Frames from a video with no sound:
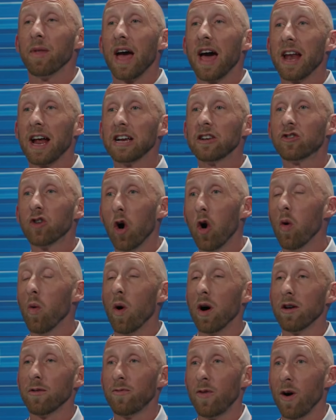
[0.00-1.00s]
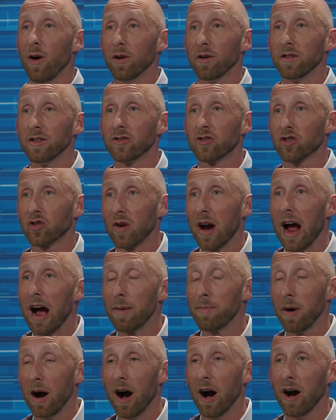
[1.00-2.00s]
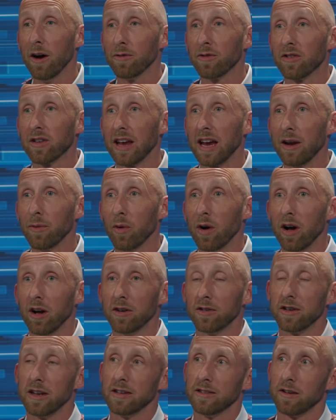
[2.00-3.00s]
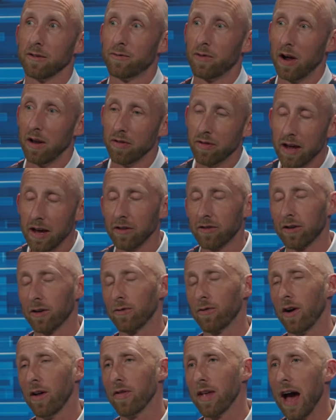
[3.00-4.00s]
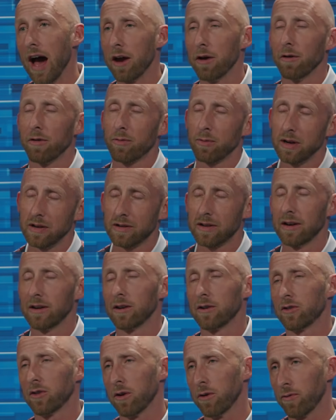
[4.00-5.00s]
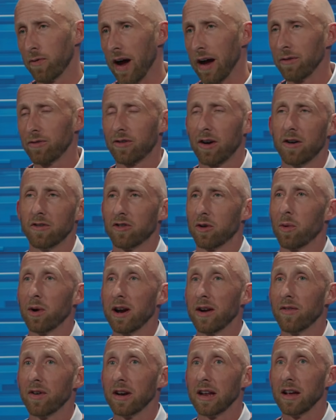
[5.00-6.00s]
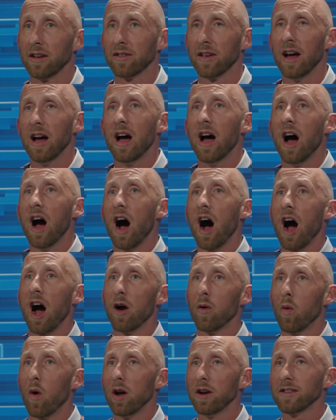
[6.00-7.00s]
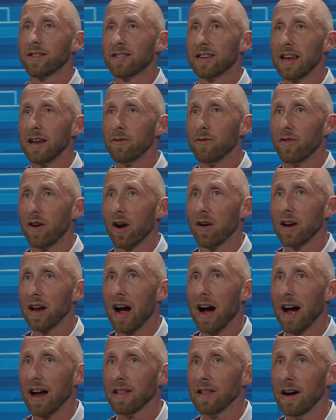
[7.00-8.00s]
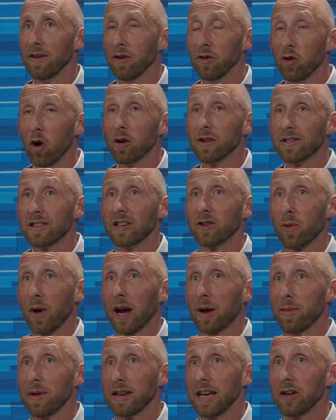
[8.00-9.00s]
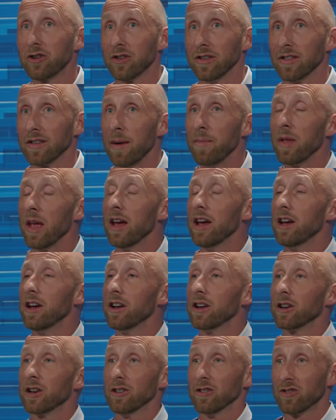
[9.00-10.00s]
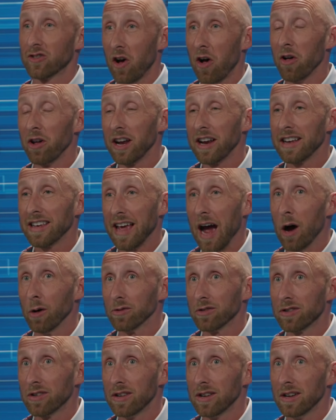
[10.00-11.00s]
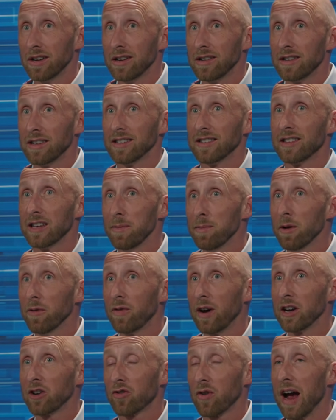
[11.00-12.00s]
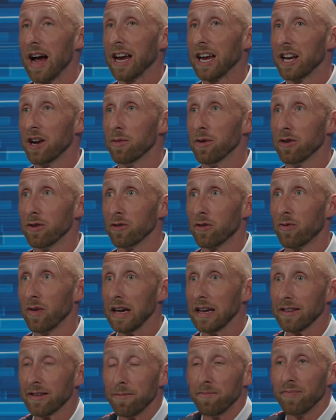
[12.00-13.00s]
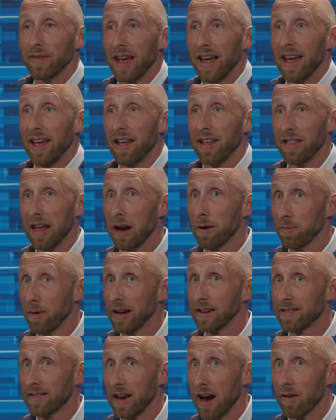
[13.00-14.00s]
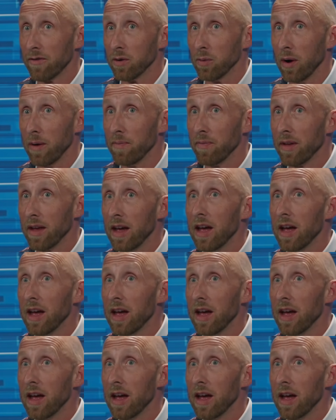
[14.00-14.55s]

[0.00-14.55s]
And I don't want to fall into this trap of saying, well, is it fund this or fund that or 3 stars or 5 stars or whatever it is. I want to stay very high level. Notice these recommendations. Consolidate accounts to simplify tracking and reduce fees. That applies to everyone.